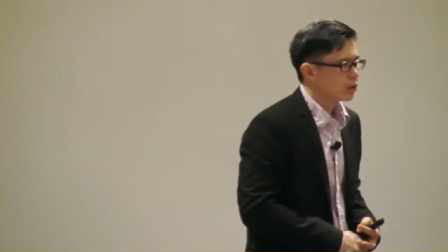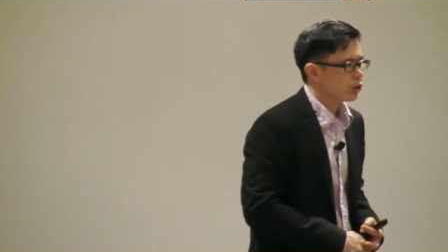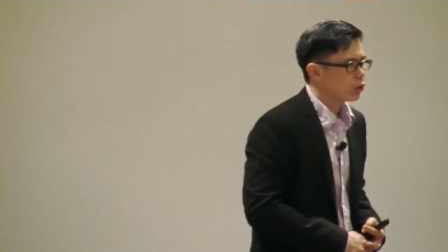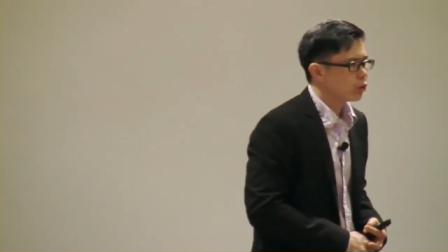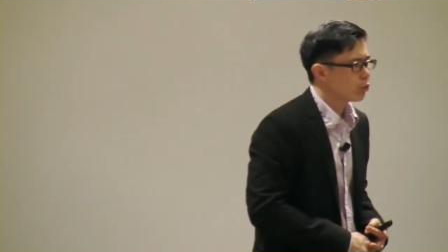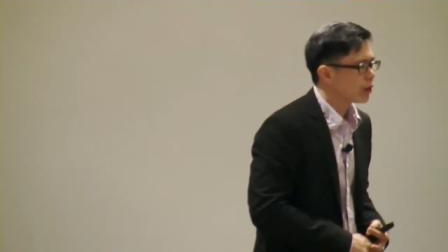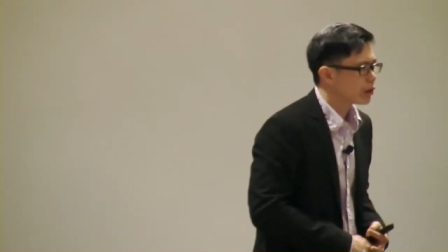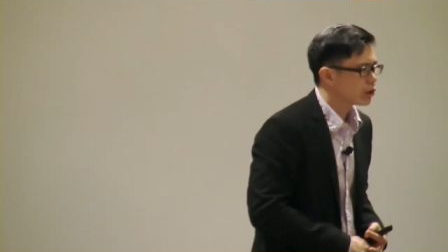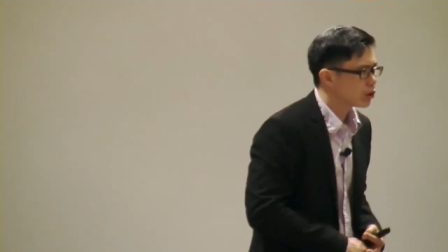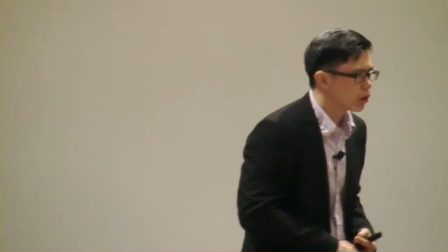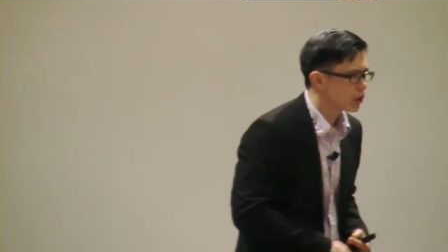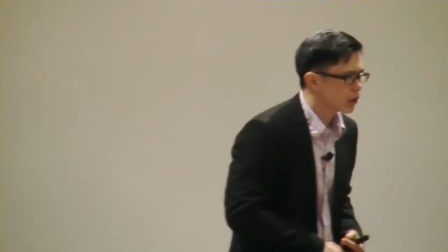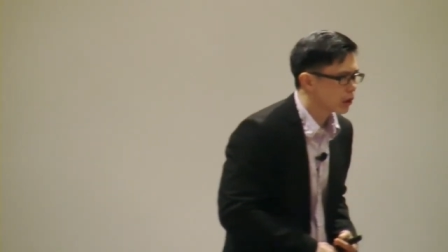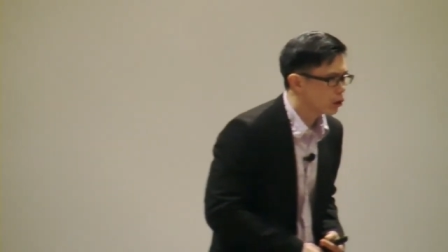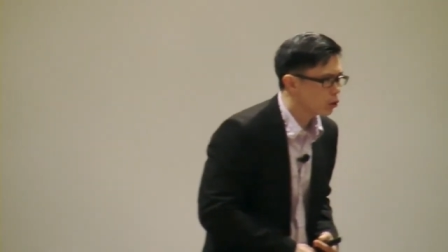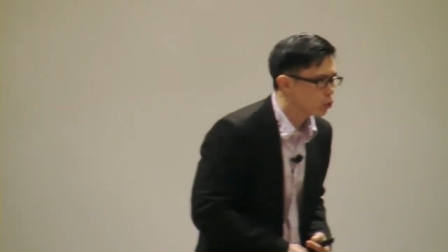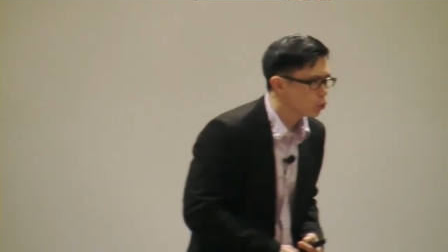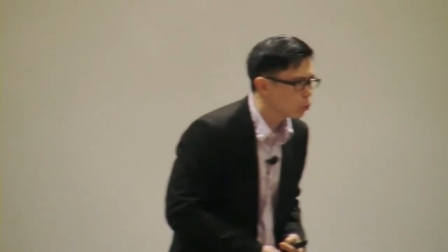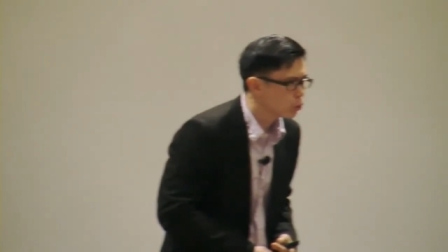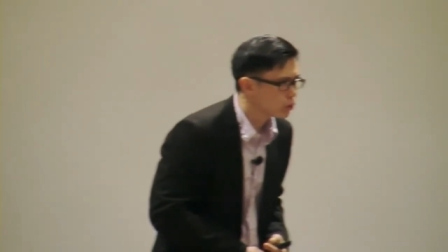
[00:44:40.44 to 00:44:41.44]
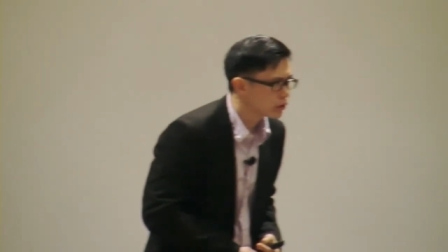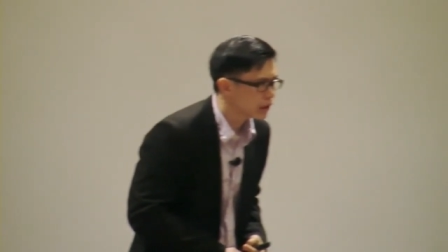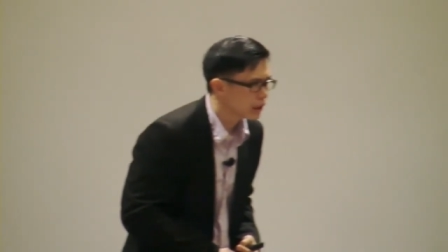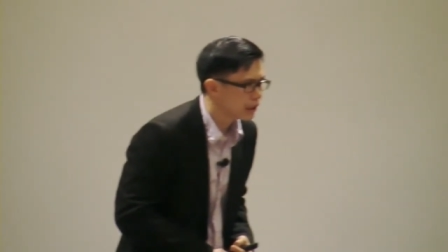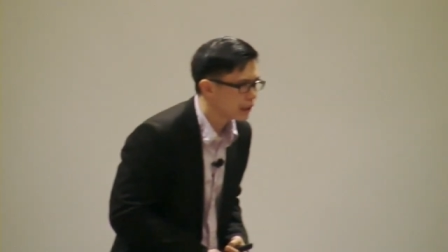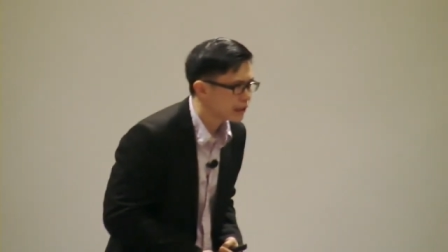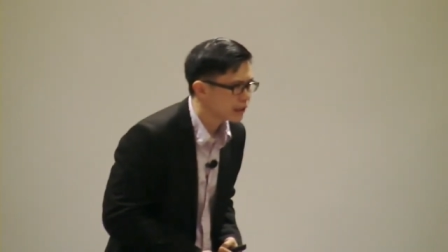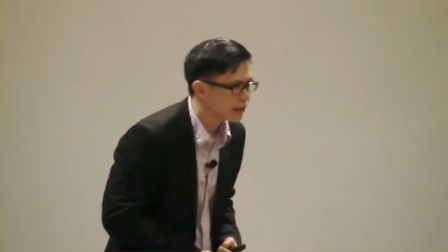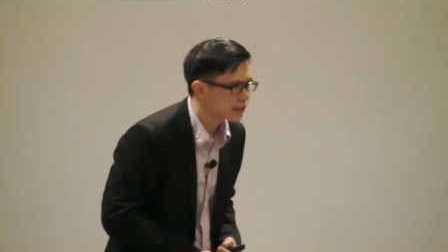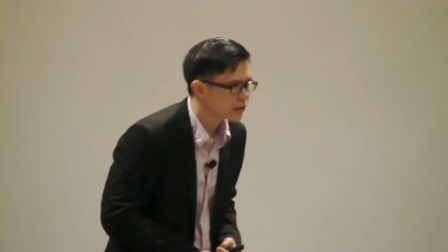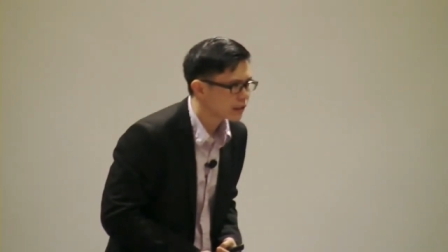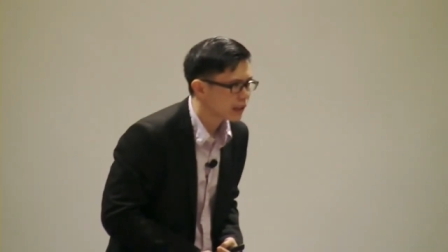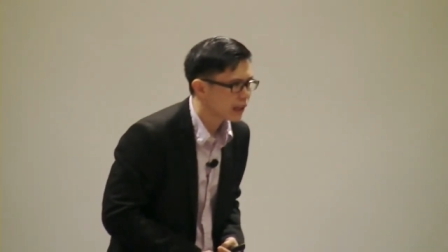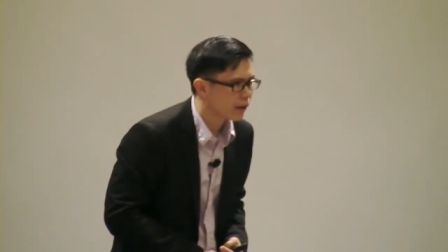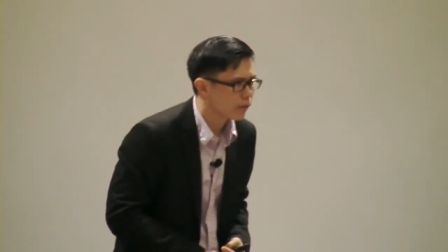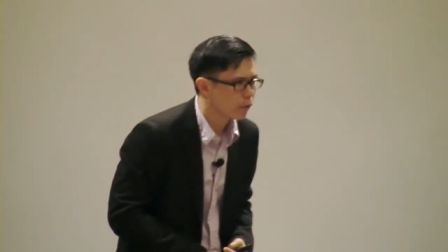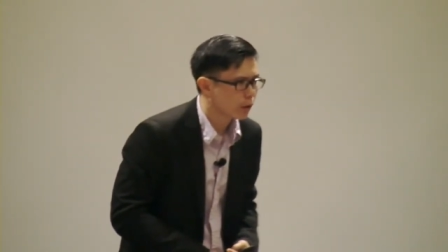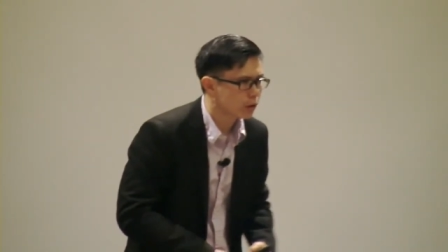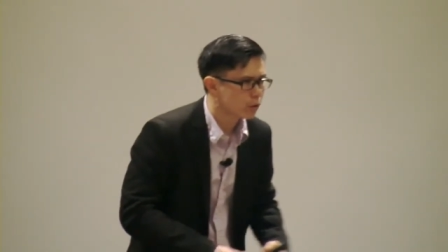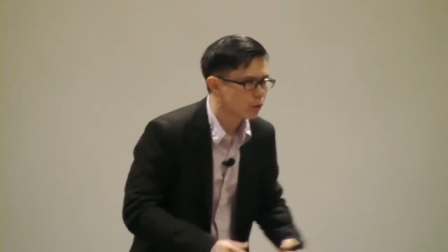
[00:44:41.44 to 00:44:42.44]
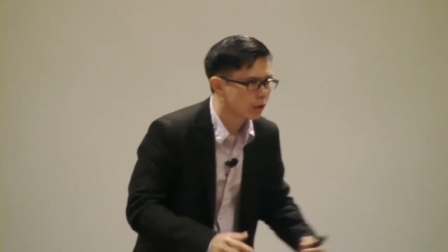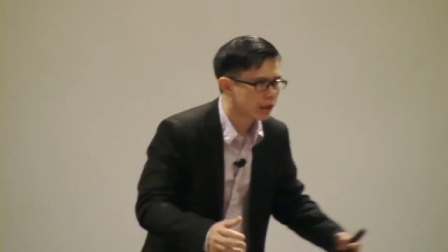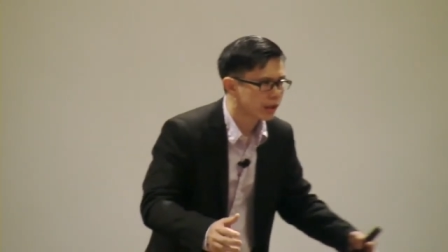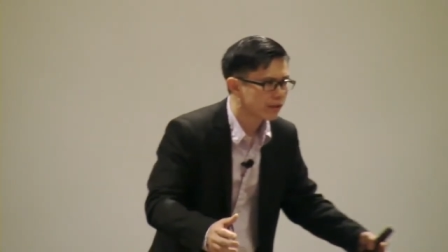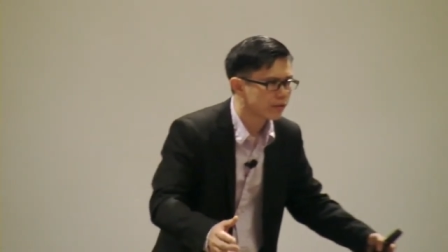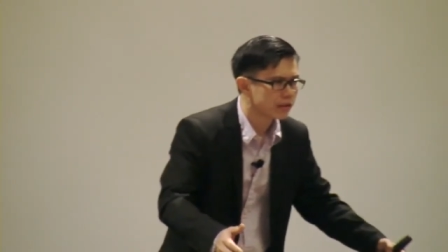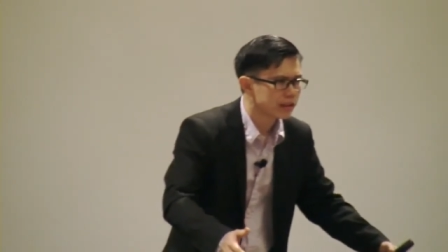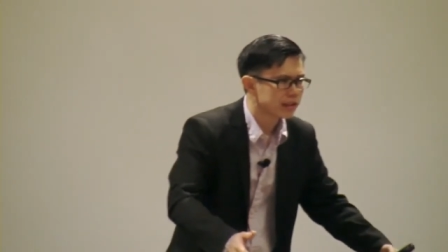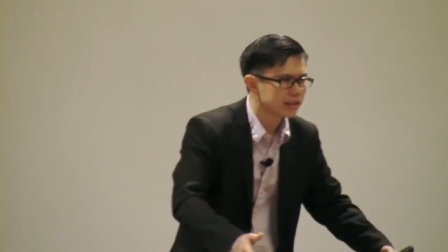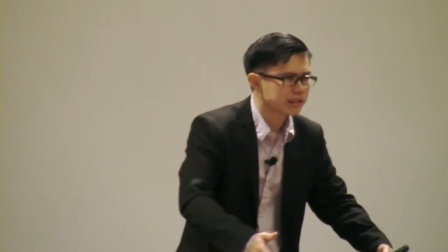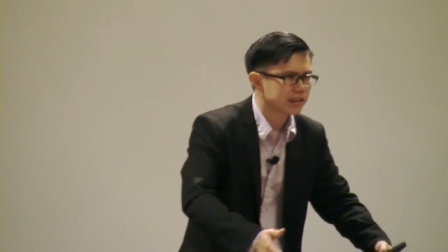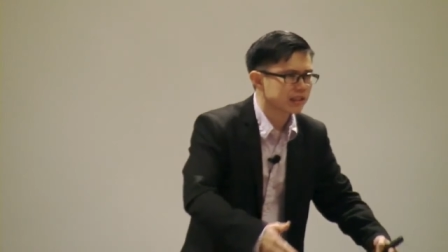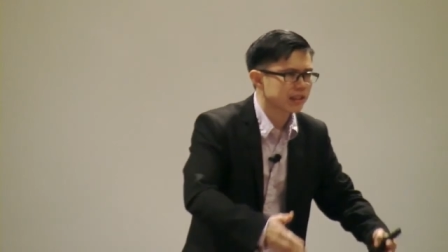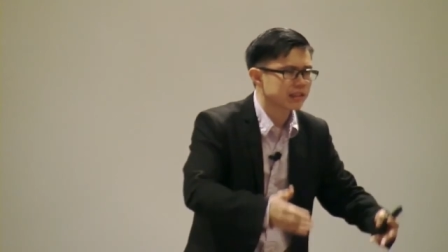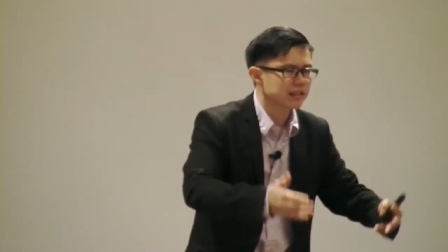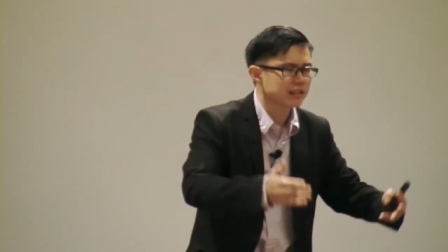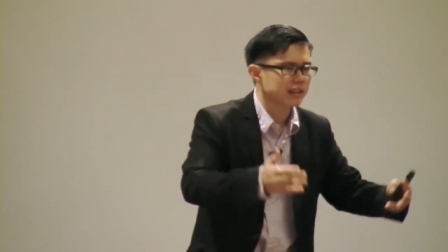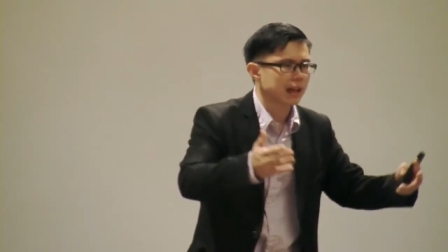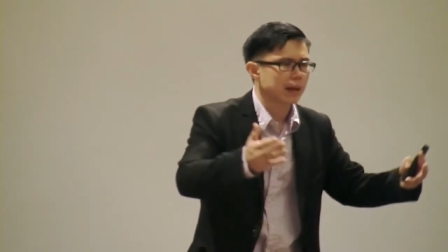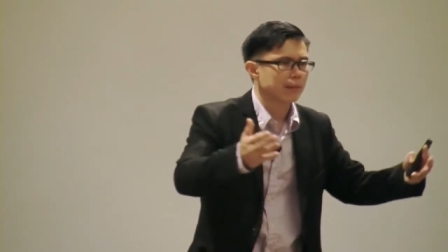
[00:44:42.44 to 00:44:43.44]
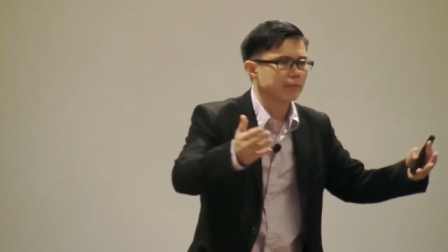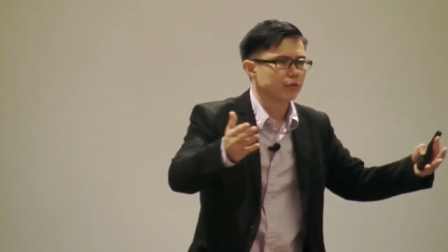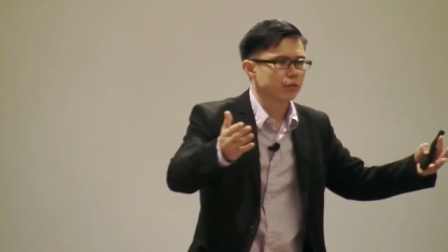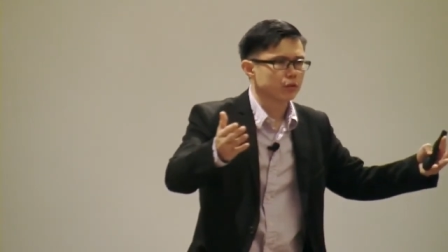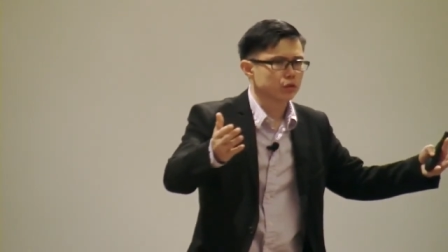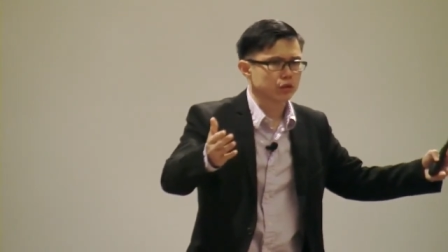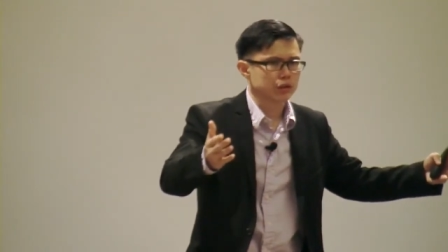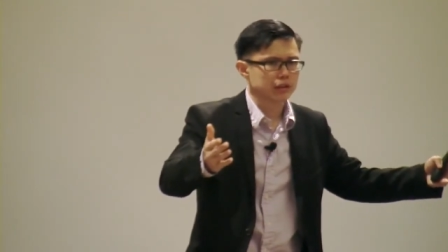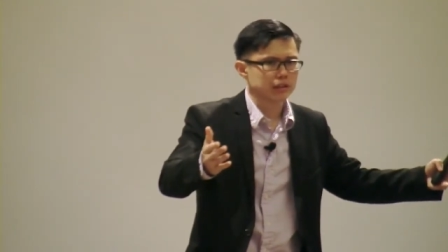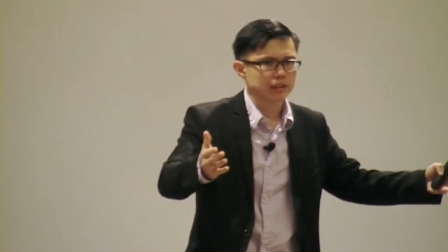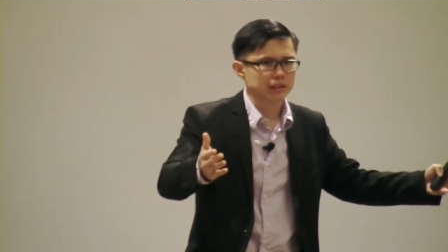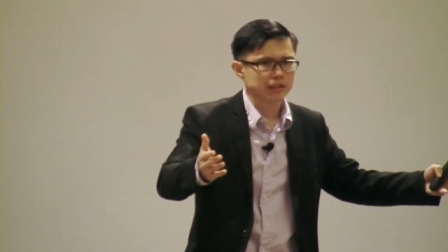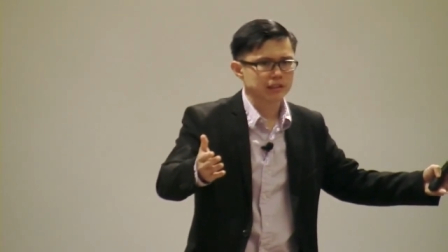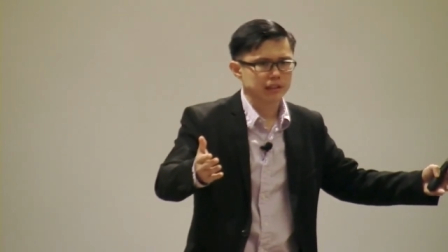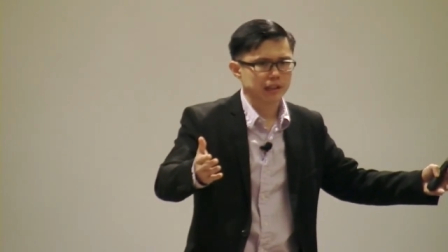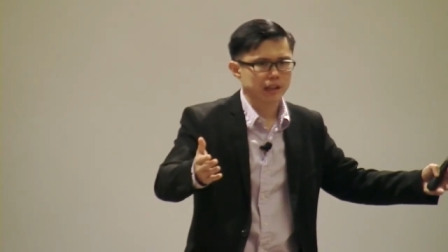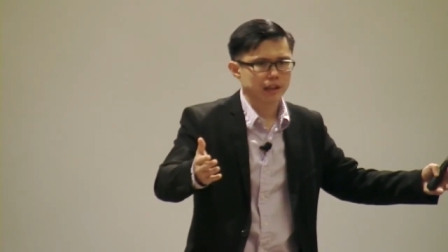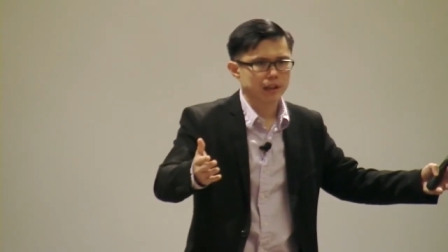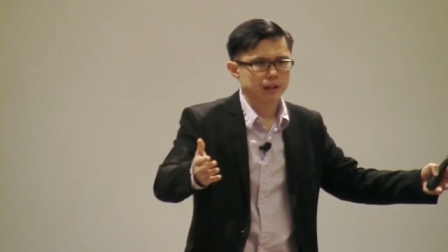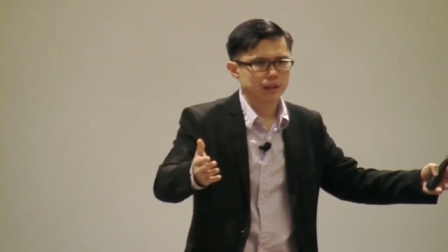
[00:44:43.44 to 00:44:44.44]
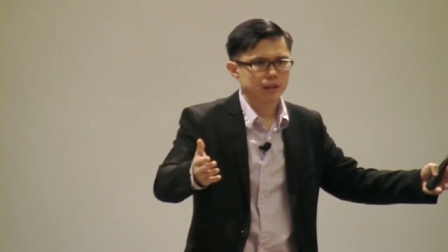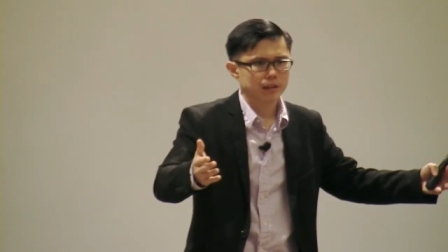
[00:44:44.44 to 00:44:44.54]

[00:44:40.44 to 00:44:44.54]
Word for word: you are not a loser in this life when you give these things up for Jesus' sake.